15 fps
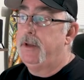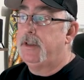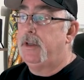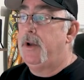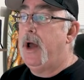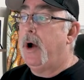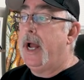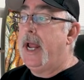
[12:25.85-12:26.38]
So
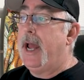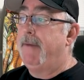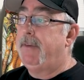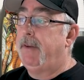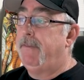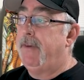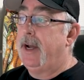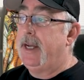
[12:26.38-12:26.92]
now I have
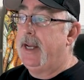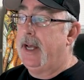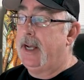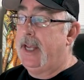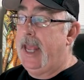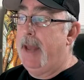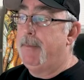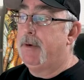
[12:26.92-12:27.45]
to find a
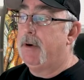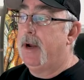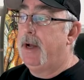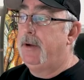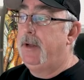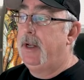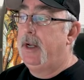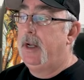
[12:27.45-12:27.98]

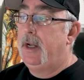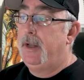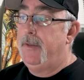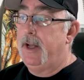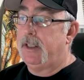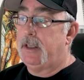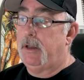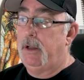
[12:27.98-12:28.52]
campground
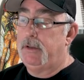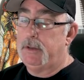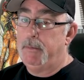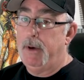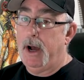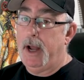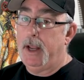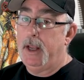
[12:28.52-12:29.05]
that's close
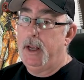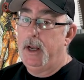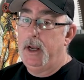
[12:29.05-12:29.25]
by.